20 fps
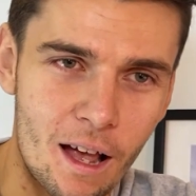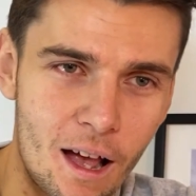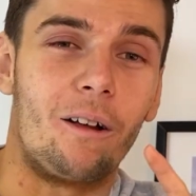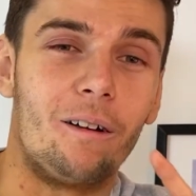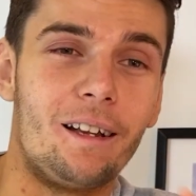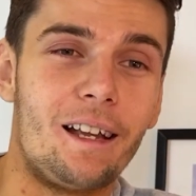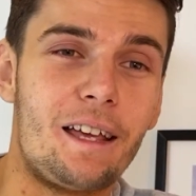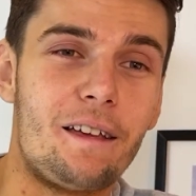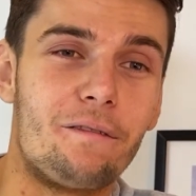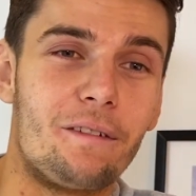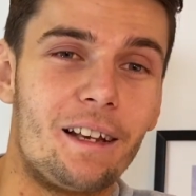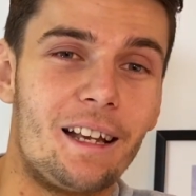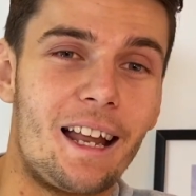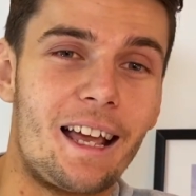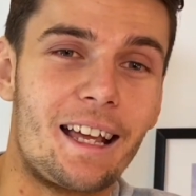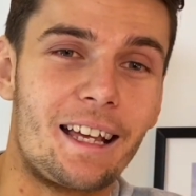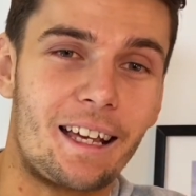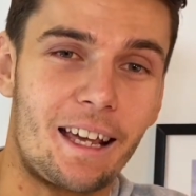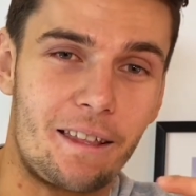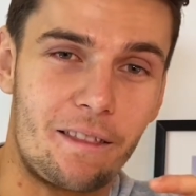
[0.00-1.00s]
I'll leave a
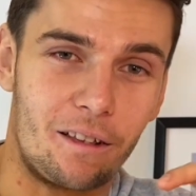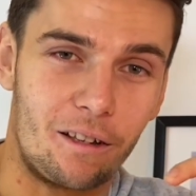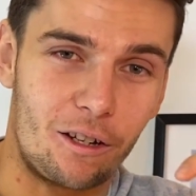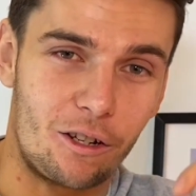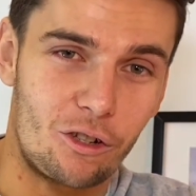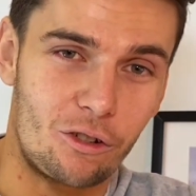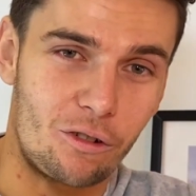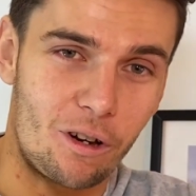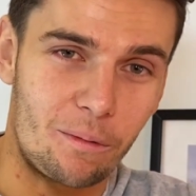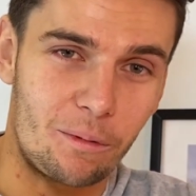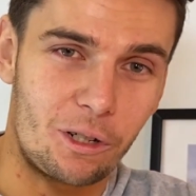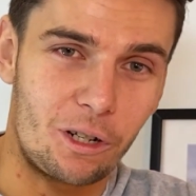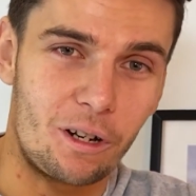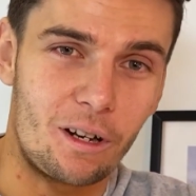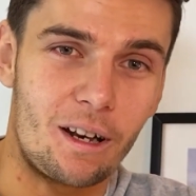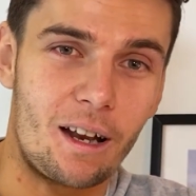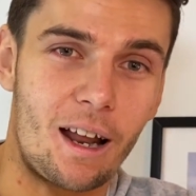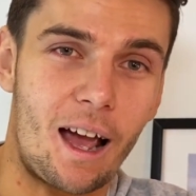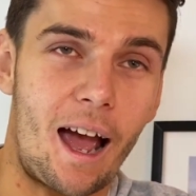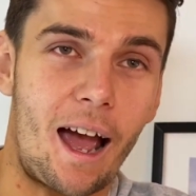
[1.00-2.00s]
link in the
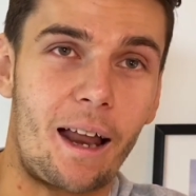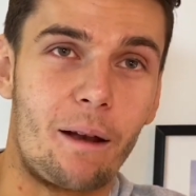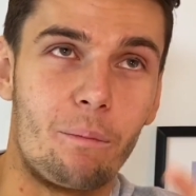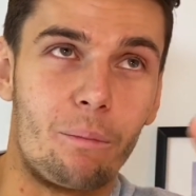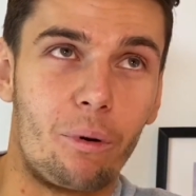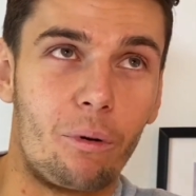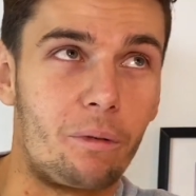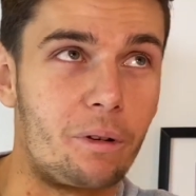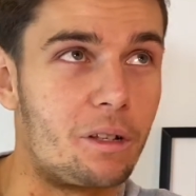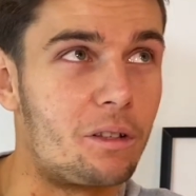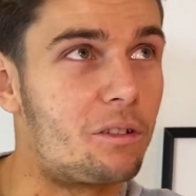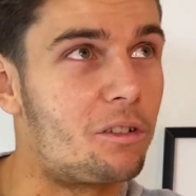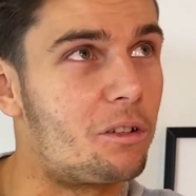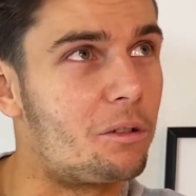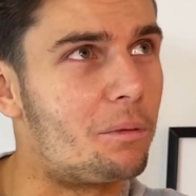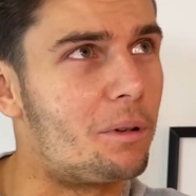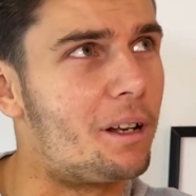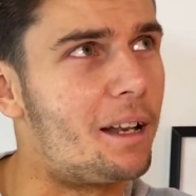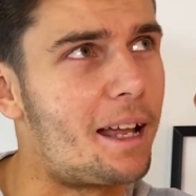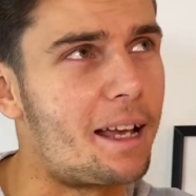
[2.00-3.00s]
description and point
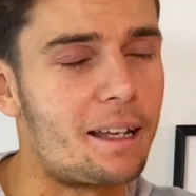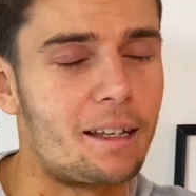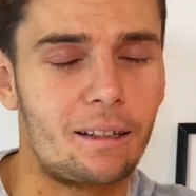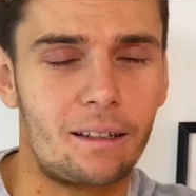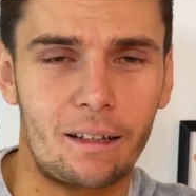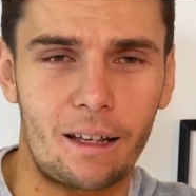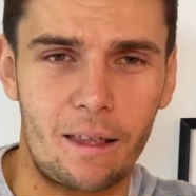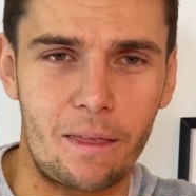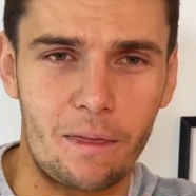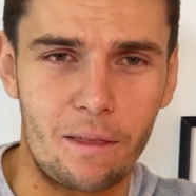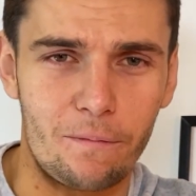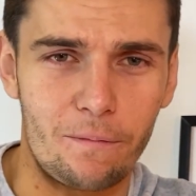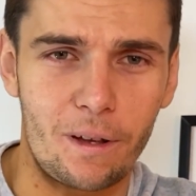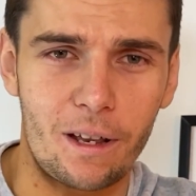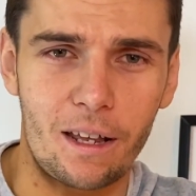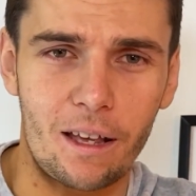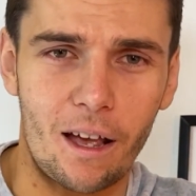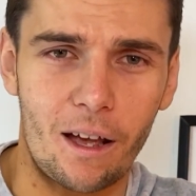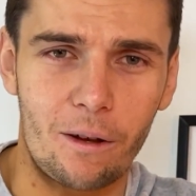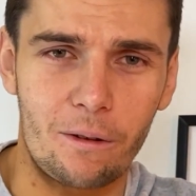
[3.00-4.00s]
to a link in the
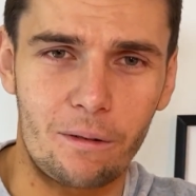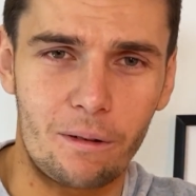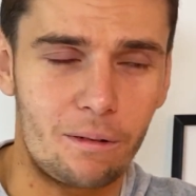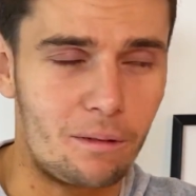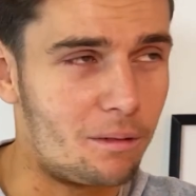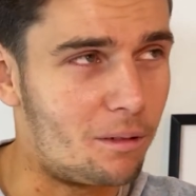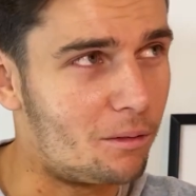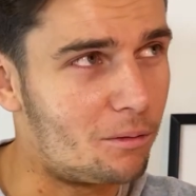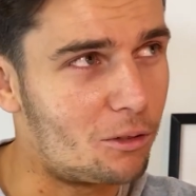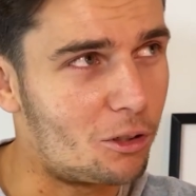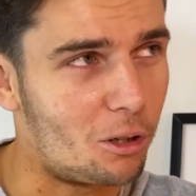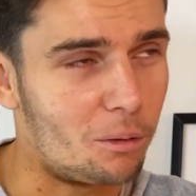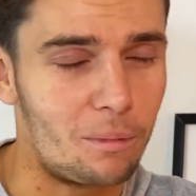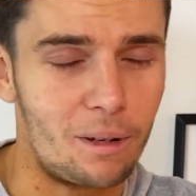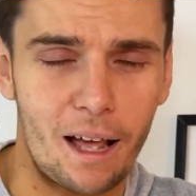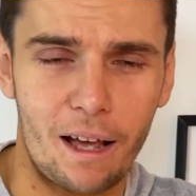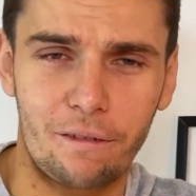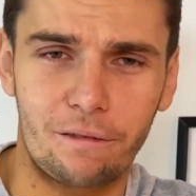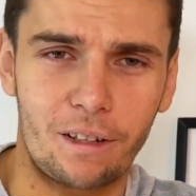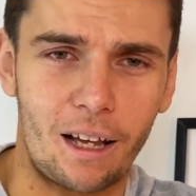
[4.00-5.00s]
video, top
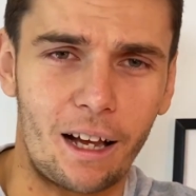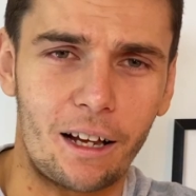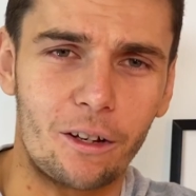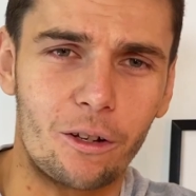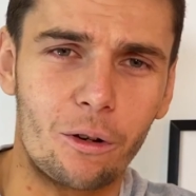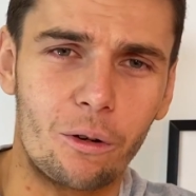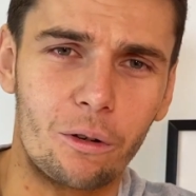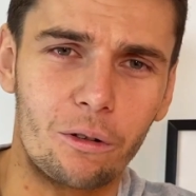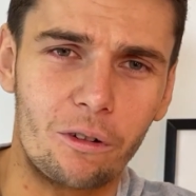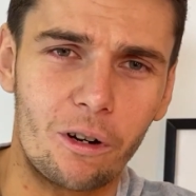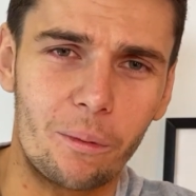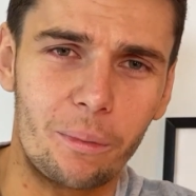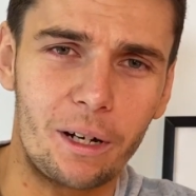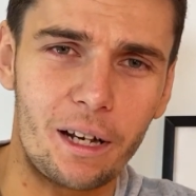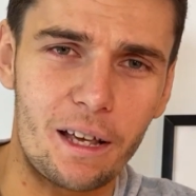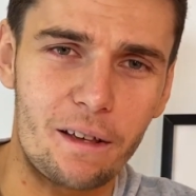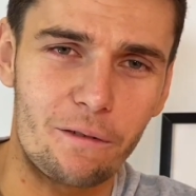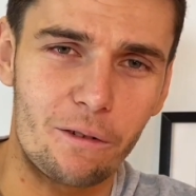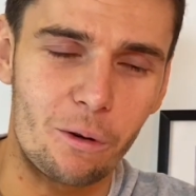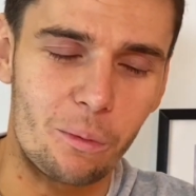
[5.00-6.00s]
left hand corner I
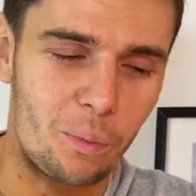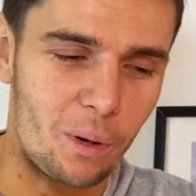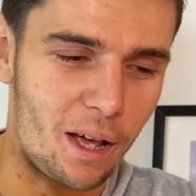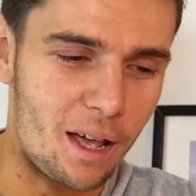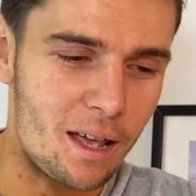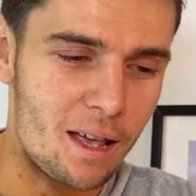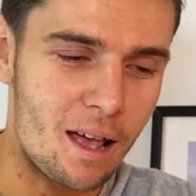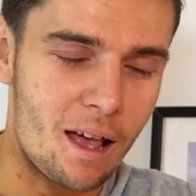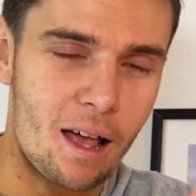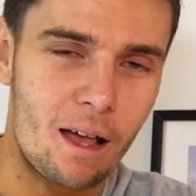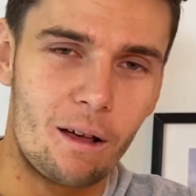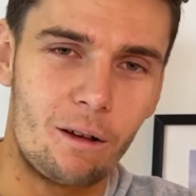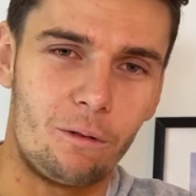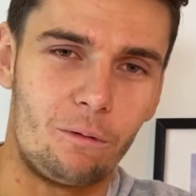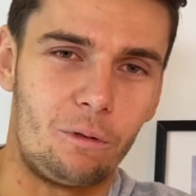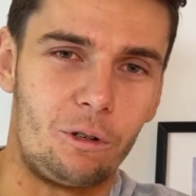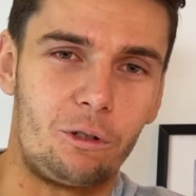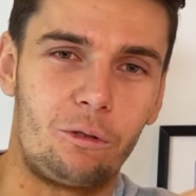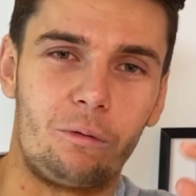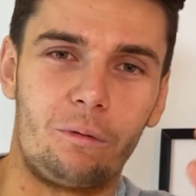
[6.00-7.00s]
believe it will be,
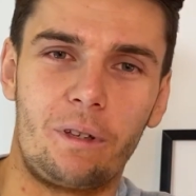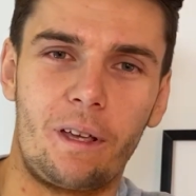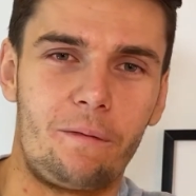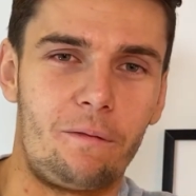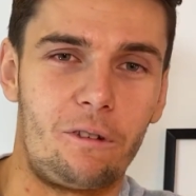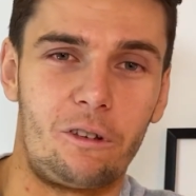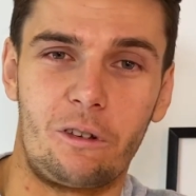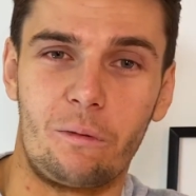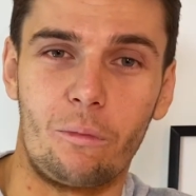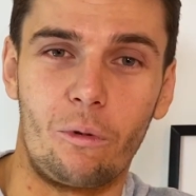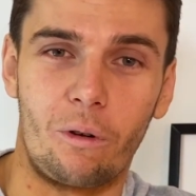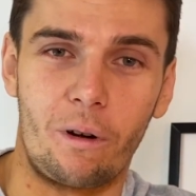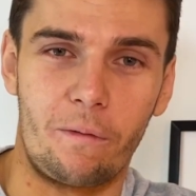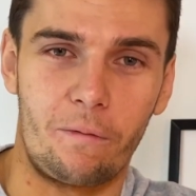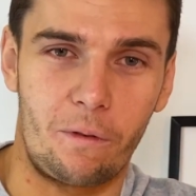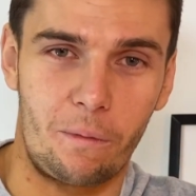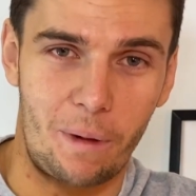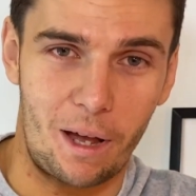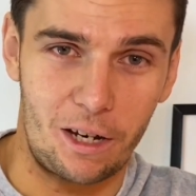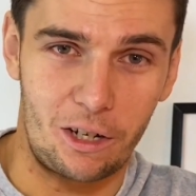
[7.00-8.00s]
which will give you some more
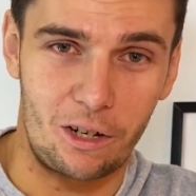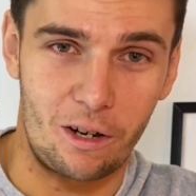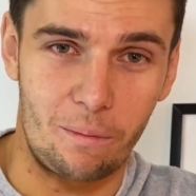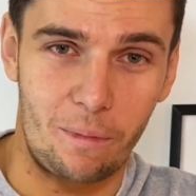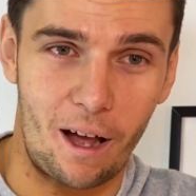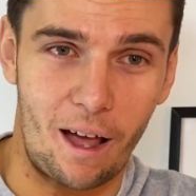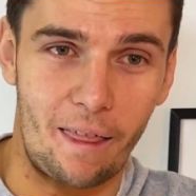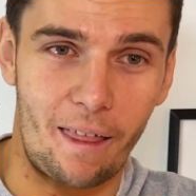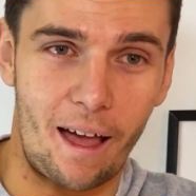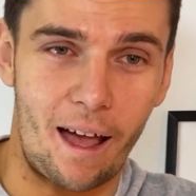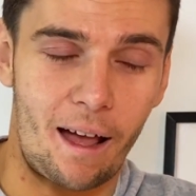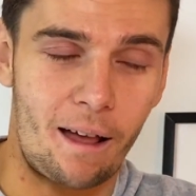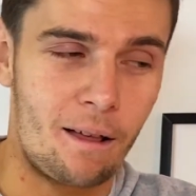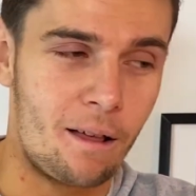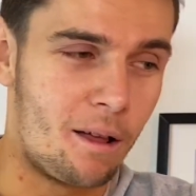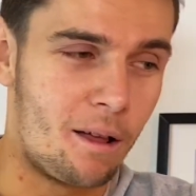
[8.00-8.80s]
information about that.